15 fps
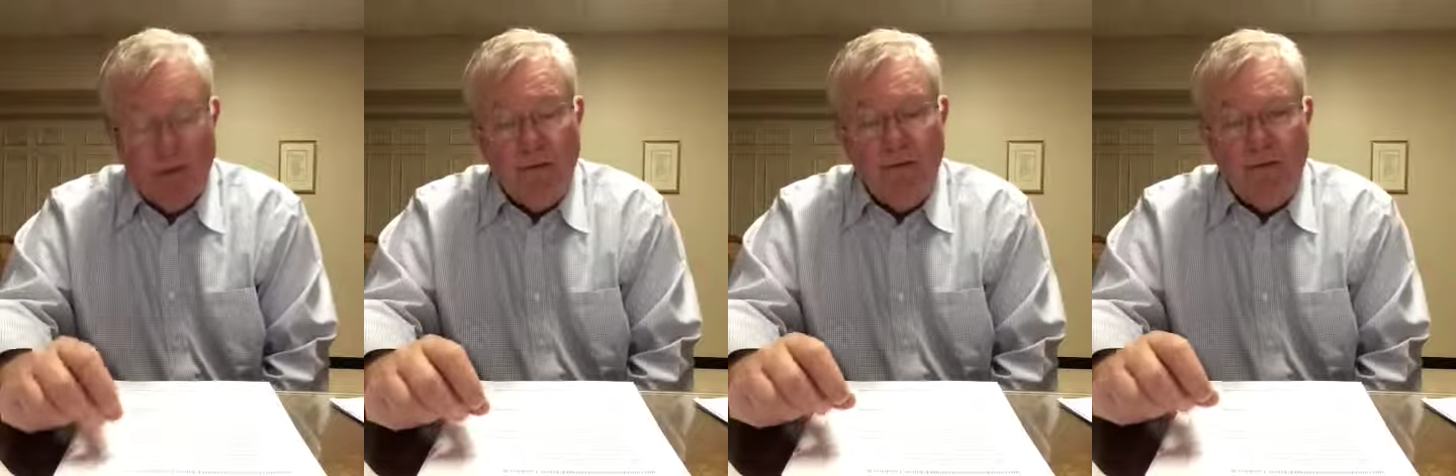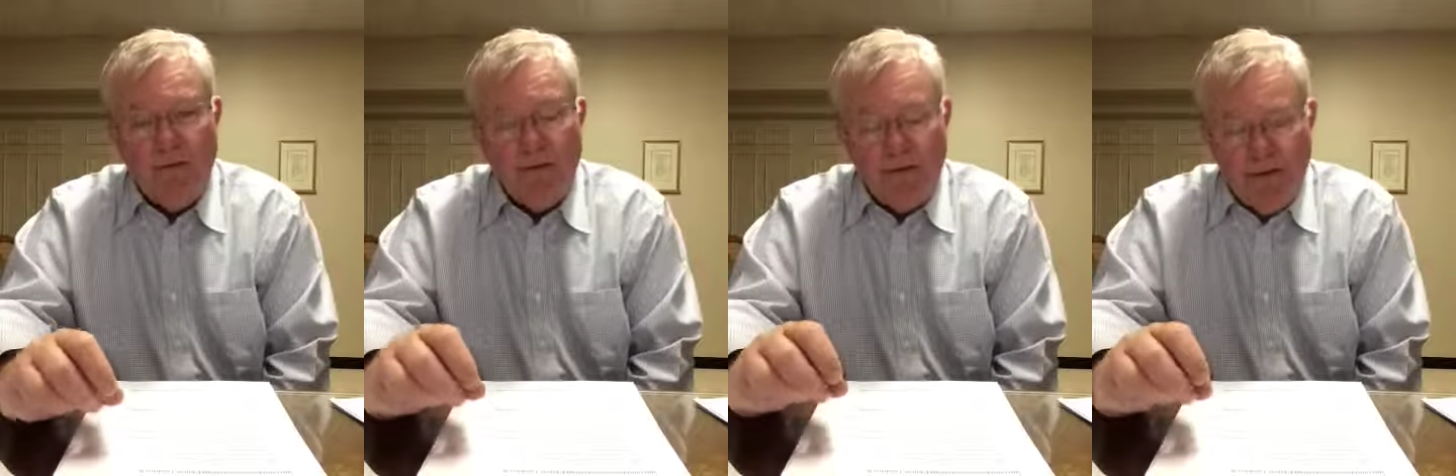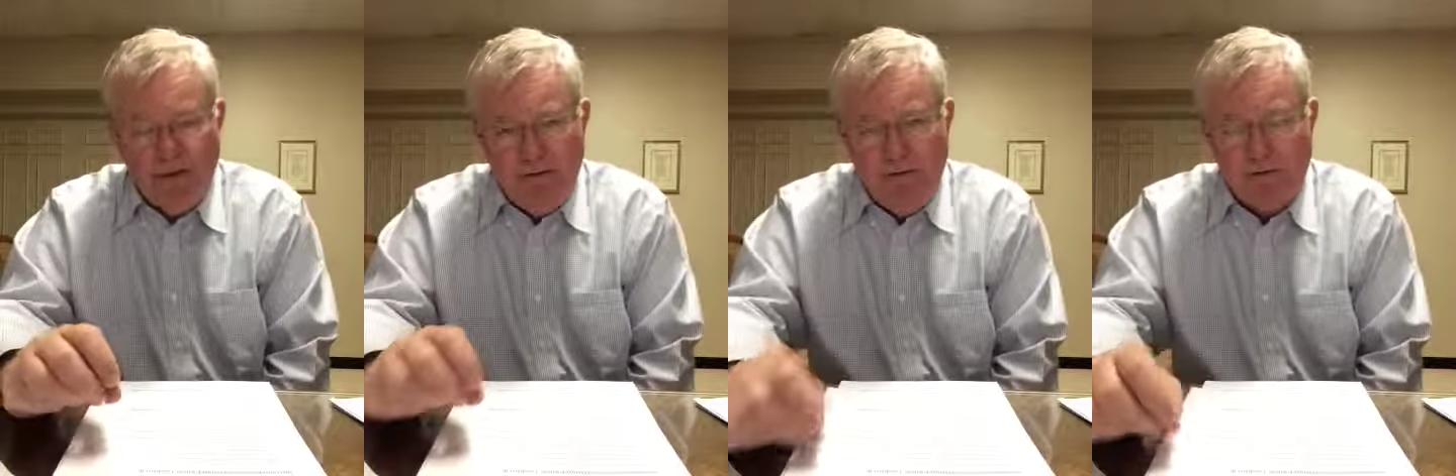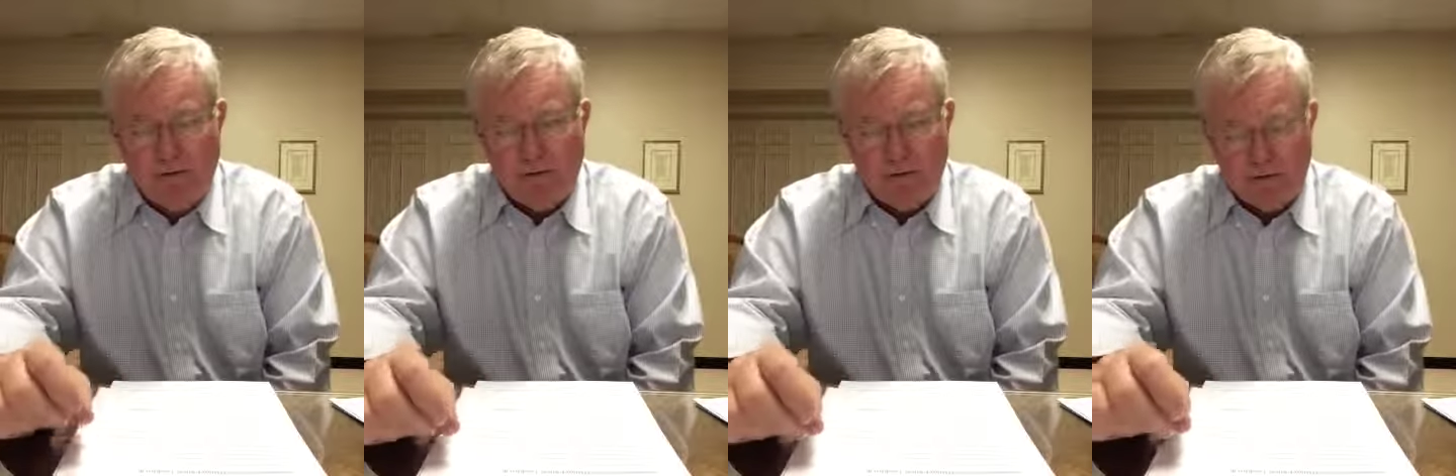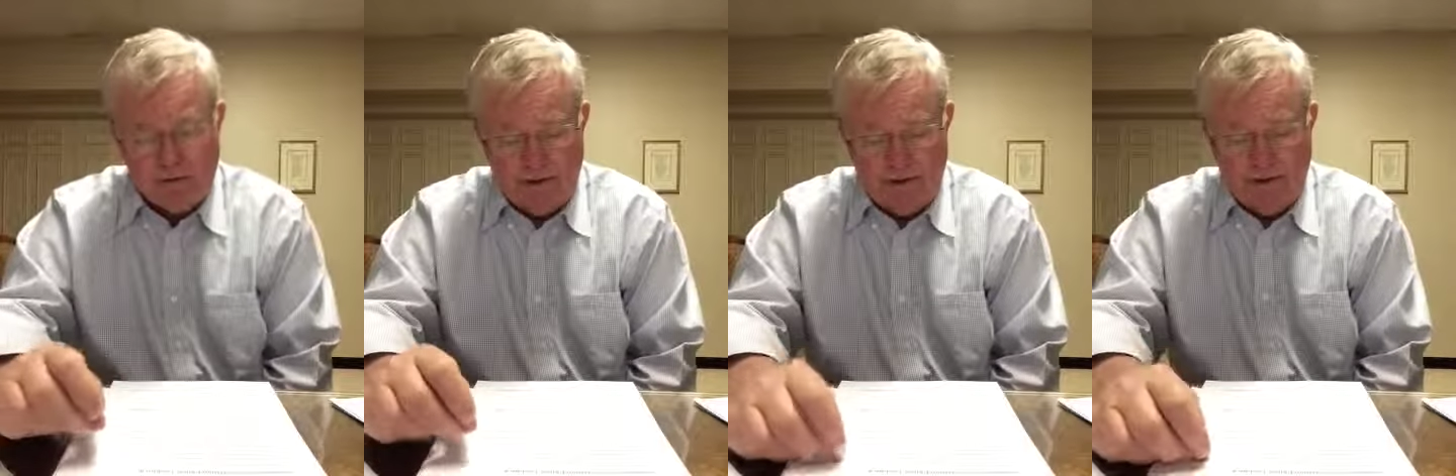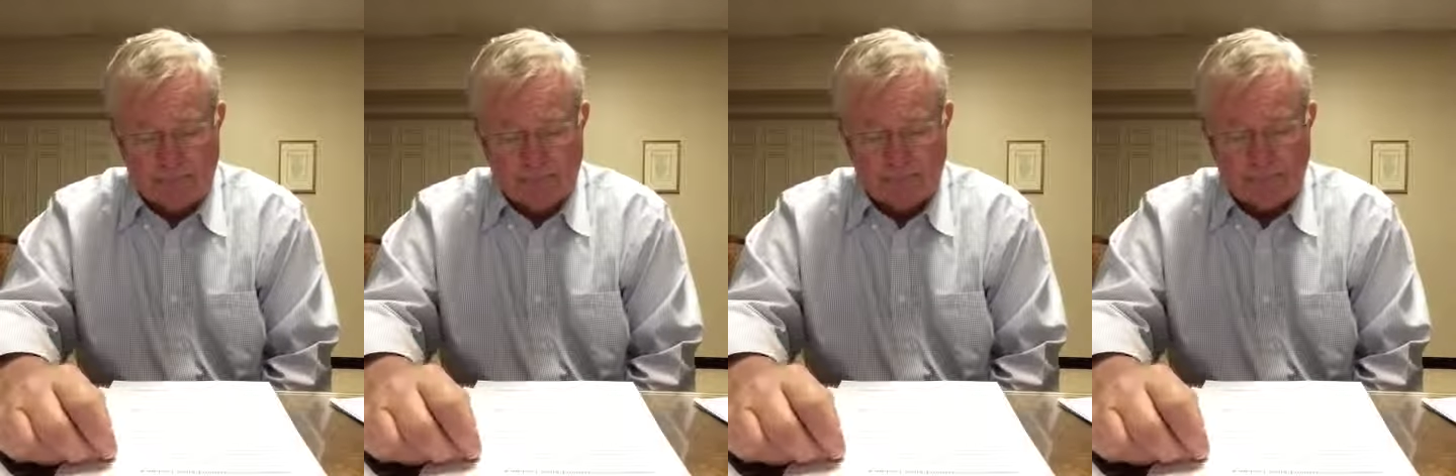the difficulty